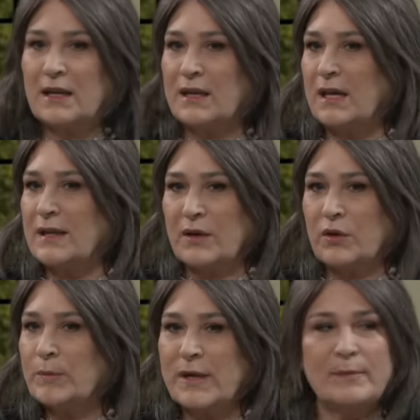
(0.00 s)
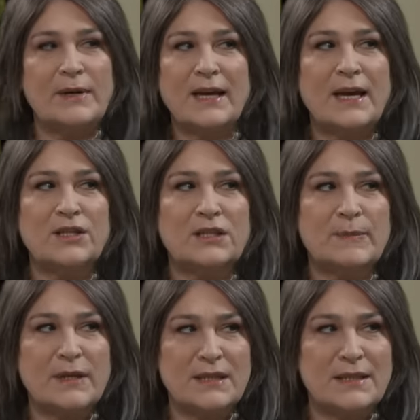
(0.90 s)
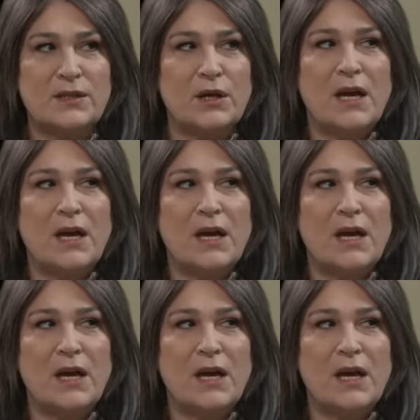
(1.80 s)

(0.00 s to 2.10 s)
and there could be implications, because